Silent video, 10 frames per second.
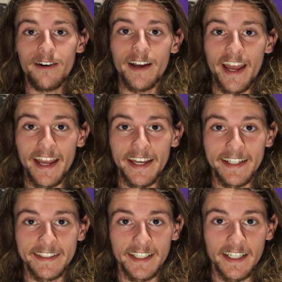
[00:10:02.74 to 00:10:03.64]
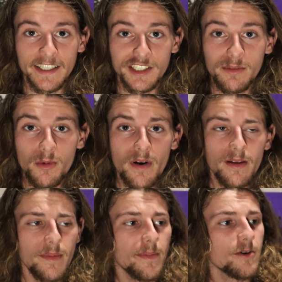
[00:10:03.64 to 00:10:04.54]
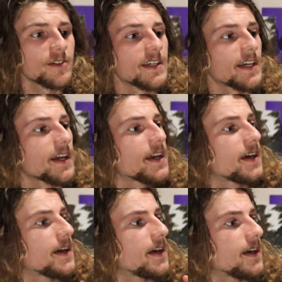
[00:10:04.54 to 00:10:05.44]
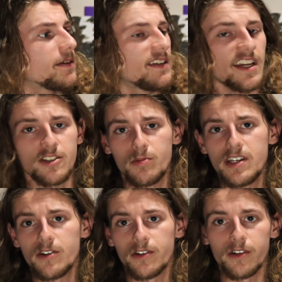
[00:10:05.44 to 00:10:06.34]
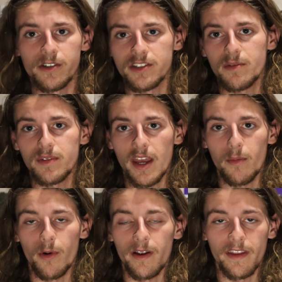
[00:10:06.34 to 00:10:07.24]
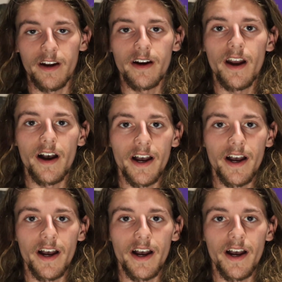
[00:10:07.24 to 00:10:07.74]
out, and Jim will probably be posting next week or sometime around there,